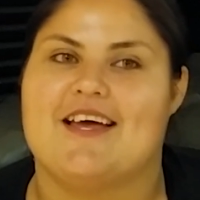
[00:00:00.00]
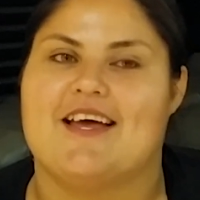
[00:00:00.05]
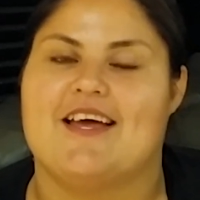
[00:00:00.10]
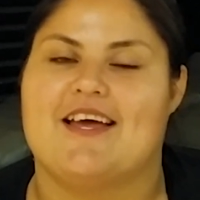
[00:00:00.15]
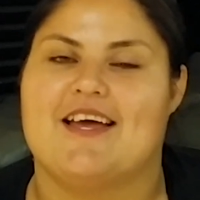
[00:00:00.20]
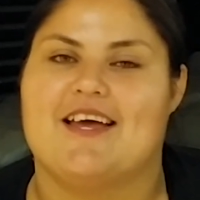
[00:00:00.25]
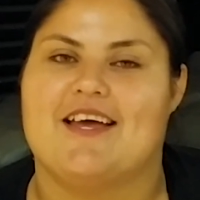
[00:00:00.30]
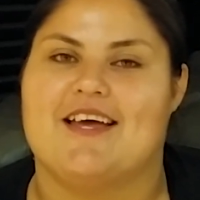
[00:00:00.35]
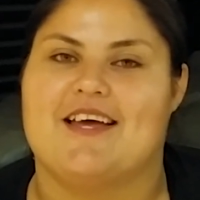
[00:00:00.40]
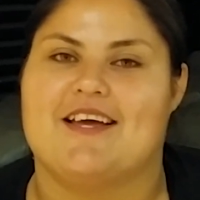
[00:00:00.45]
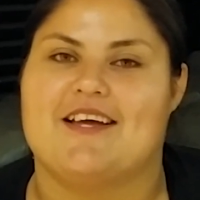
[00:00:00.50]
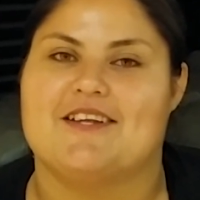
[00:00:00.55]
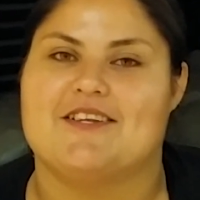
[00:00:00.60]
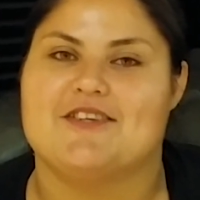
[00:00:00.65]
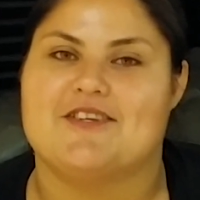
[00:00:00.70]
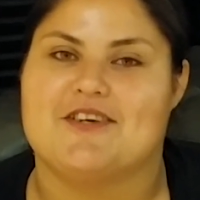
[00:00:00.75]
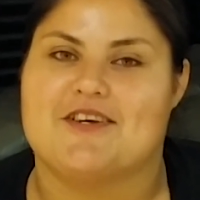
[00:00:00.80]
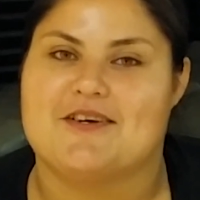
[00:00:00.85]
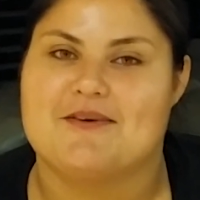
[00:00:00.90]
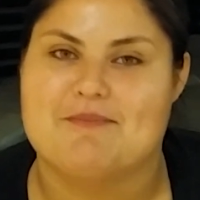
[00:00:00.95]
and
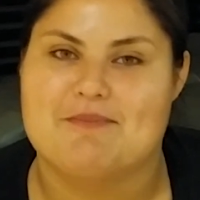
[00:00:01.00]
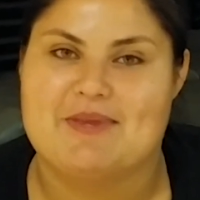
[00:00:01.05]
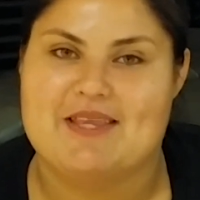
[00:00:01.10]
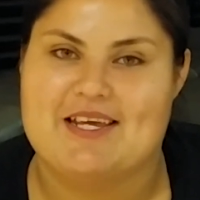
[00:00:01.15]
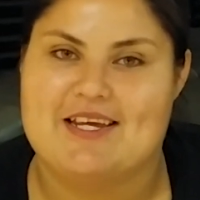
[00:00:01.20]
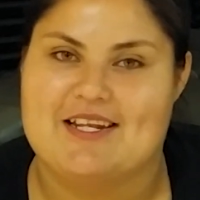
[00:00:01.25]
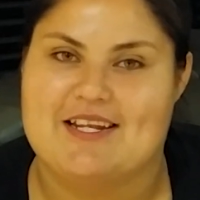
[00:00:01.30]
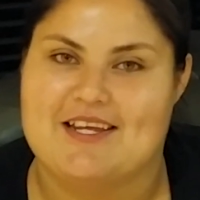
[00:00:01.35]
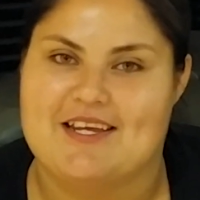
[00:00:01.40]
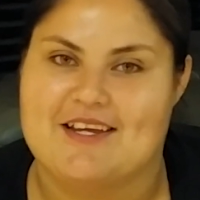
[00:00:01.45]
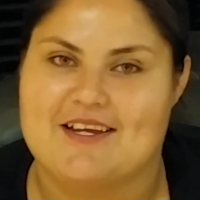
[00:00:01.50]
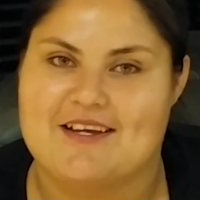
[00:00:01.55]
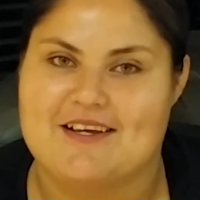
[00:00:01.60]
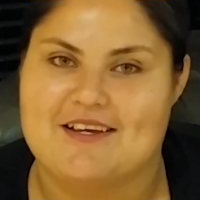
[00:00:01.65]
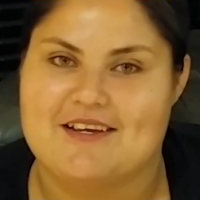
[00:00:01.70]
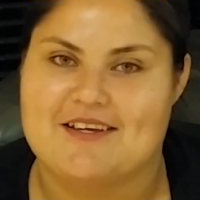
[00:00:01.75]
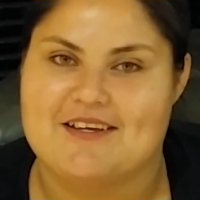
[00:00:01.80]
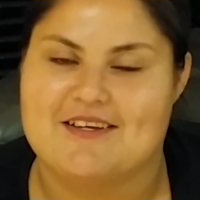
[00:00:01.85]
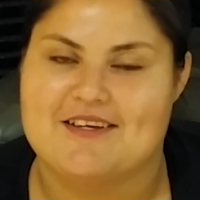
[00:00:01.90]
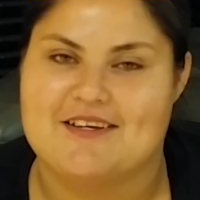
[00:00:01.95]
you're complaining
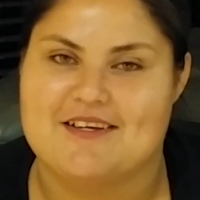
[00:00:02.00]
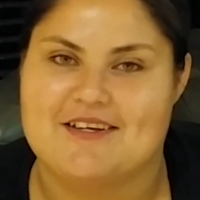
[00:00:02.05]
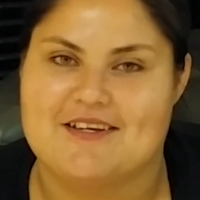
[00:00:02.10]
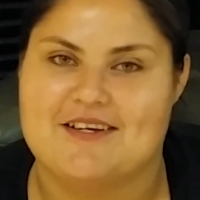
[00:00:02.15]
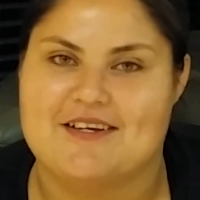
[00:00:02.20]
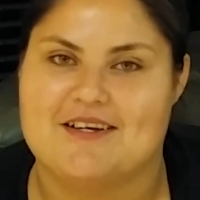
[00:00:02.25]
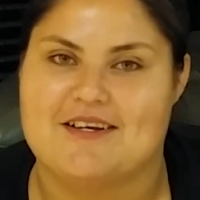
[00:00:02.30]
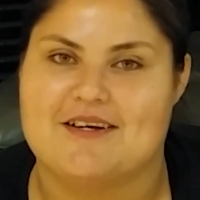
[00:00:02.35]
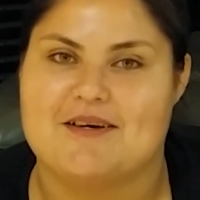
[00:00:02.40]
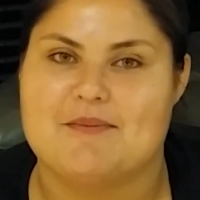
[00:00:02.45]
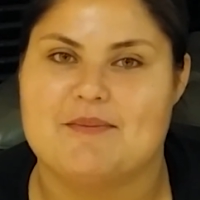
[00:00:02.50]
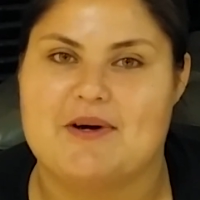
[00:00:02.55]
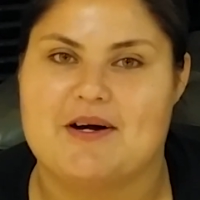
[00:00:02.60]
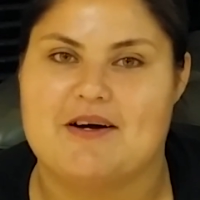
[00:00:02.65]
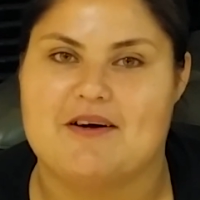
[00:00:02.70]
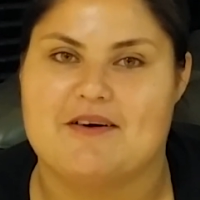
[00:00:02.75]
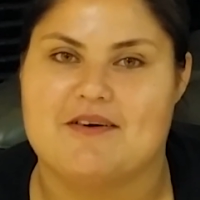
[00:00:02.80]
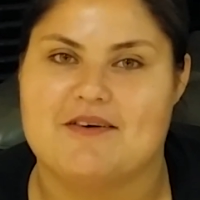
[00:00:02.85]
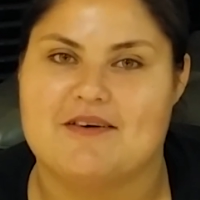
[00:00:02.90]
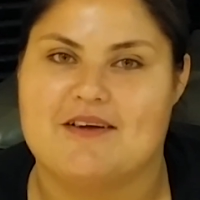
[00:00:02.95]

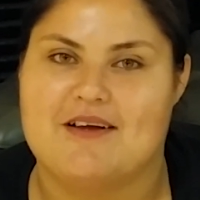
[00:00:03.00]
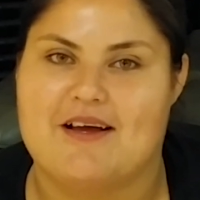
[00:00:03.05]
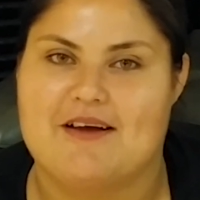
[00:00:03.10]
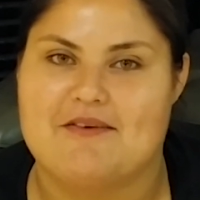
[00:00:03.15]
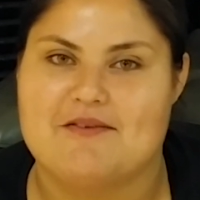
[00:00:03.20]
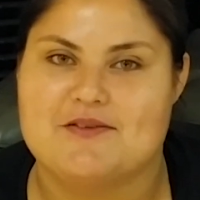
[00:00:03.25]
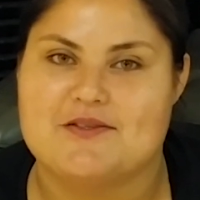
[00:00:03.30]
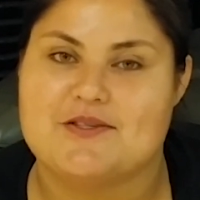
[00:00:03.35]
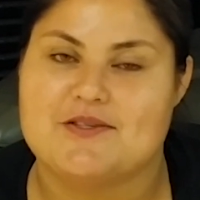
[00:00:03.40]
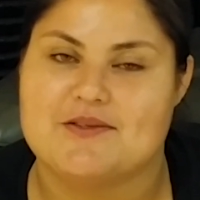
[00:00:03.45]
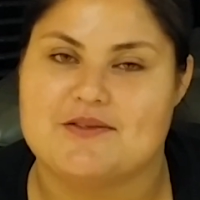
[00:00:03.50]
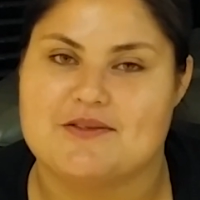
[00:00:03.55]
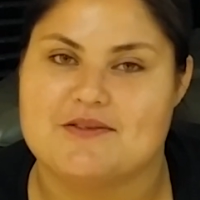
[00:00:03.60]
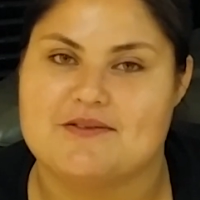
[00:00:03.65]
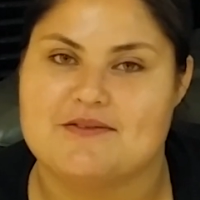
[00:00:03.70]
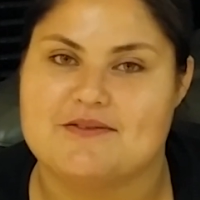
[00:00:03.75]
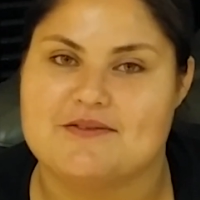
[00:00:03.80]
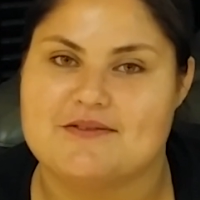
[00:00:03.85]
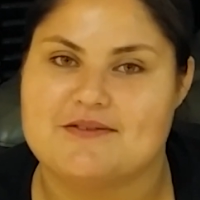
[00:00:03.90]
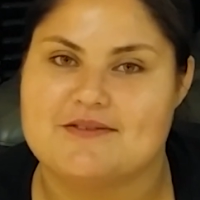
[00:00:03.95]
about having to
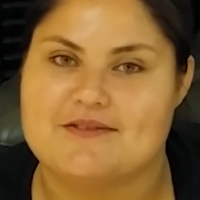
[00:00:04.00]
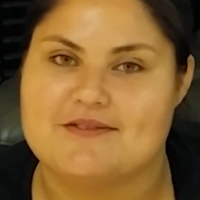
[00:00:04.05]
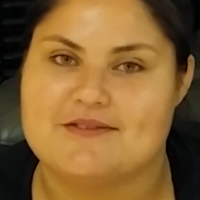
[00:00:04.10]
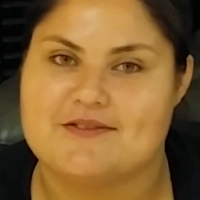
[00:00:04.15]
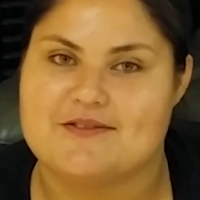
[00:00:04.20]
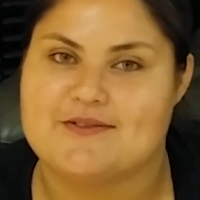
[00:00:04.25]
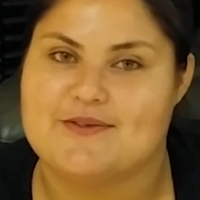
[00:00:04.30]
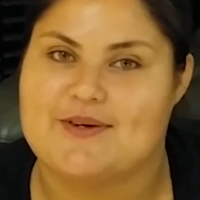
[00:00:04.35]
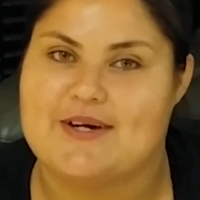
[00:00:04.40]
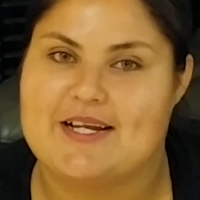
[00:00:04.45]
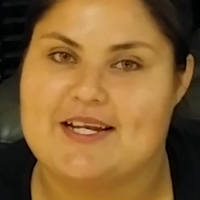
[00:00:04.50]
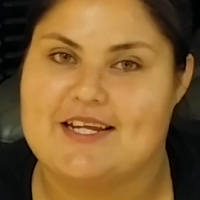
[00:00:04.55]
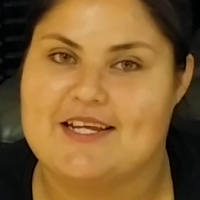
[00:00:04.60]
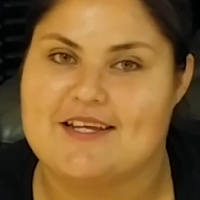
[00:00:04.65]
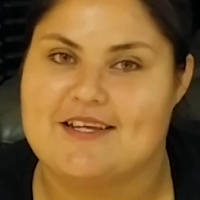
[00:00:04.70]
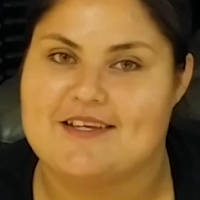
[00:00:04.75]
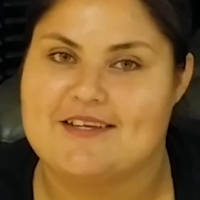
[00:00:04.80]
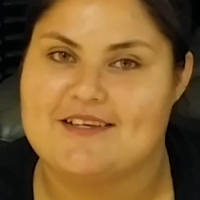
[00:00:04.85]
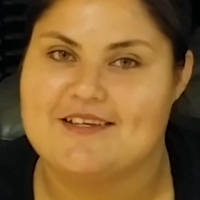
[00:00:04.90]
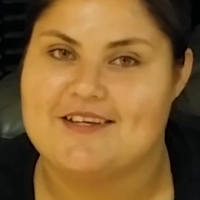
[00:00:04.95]
lose
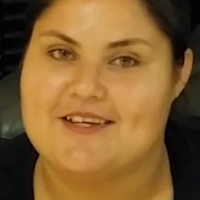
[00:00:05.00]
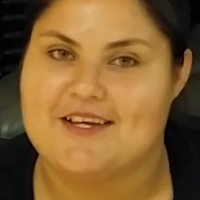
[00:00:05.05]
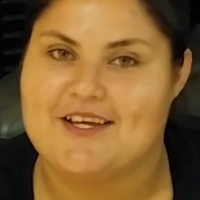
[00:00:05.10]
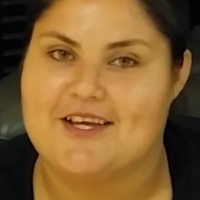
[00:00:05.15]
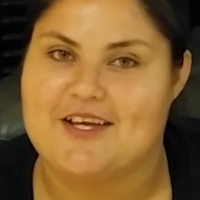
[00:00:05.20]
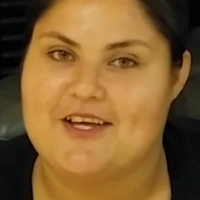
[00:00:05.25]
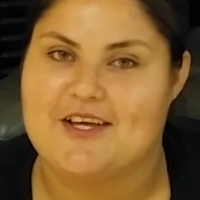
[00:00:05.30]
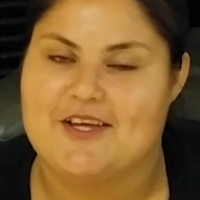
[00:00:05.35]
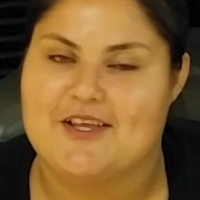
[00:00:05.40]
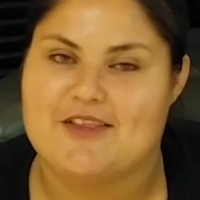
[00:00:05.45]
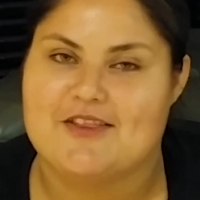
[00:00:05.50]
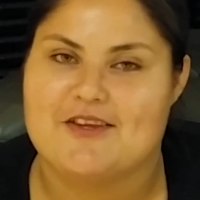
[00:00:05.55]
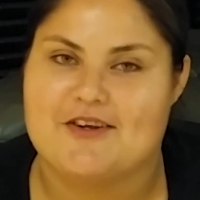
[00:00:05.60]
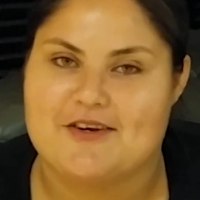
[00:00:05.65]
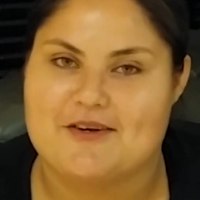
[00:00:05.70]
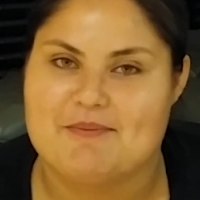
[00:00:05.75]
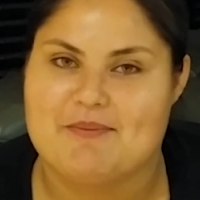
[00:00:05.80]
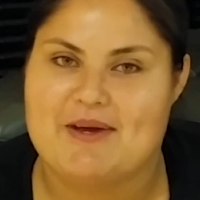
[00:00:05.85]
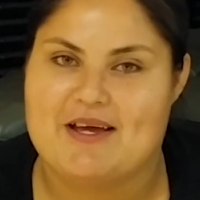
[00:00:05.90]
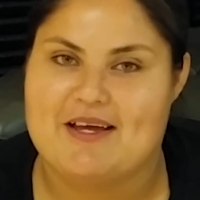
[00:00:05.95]
twenty, thirty
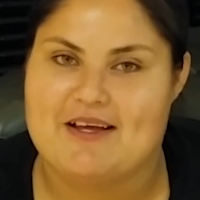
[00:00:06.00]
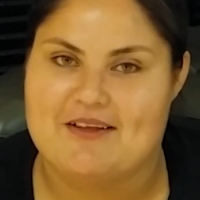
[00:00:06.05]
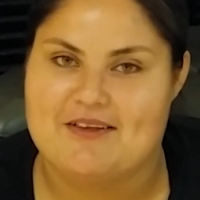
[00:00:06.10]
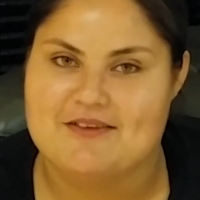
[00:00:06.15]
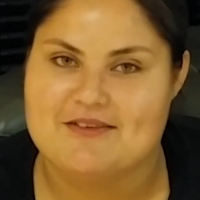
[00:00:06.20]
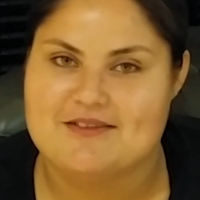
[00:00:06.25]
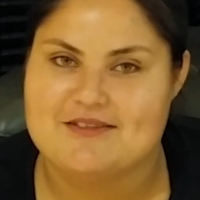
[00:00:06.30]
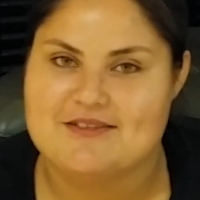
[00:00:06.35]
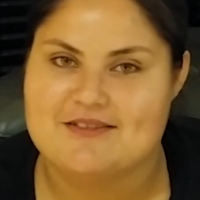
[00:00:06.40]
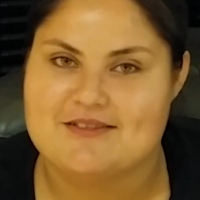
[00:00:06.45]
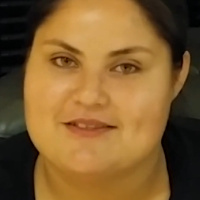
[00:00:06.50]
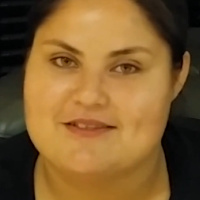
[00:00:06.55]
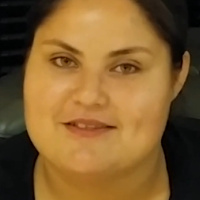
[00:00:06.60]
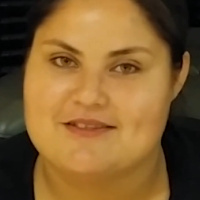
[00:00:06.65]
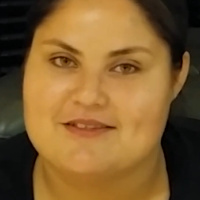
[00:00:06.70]
pounds,